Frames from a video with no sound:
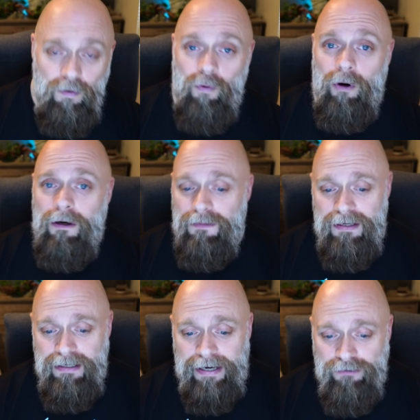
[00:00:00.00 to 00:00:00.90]
or
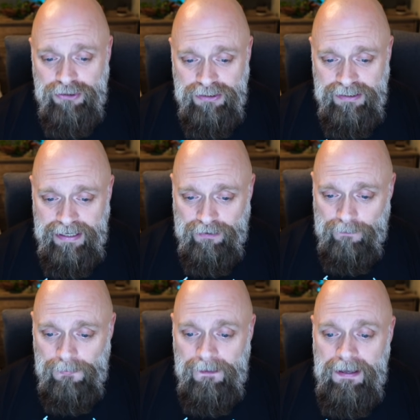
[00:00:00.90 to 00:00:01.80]
the nitrogen
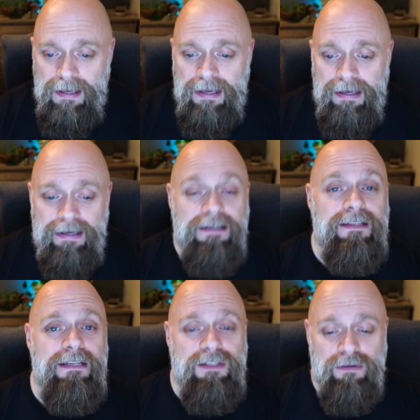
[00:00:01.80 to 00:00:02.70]
cycle, is
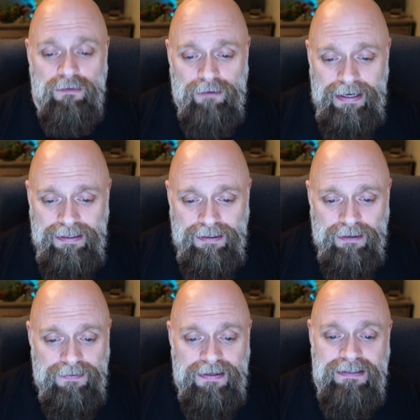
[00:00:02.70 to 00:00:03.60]
this right
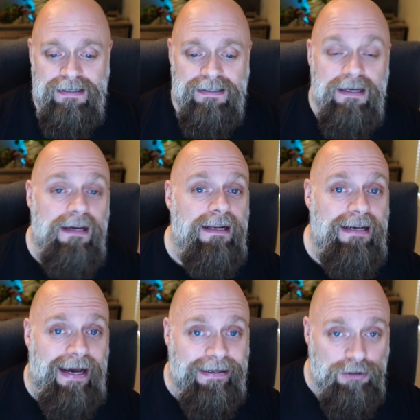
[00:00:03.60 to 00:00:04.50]
here, and this is
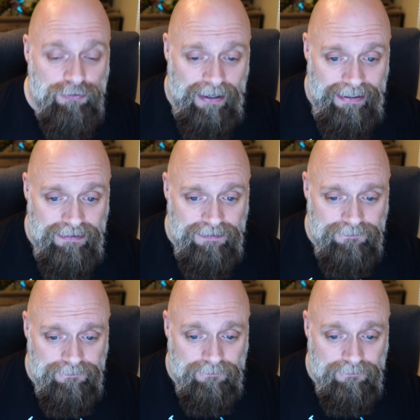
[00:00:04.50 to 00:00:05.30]
nitrite,